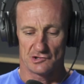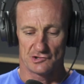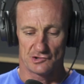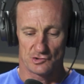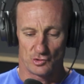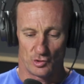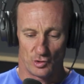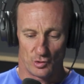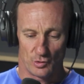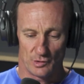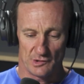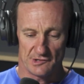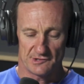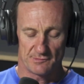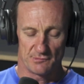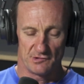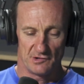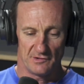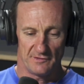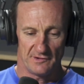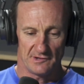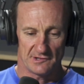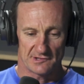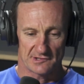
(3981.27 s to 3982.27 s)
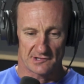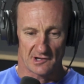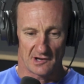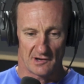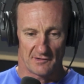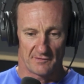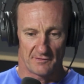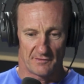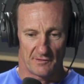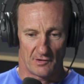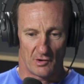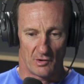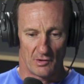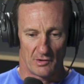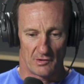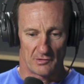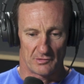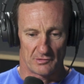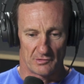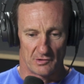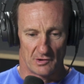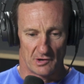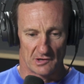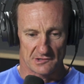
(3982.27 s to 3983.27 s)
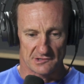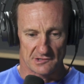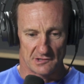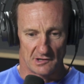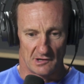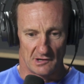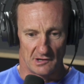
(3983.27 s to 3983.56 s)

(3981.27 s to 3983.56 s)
There's always movie stuff on the horizon.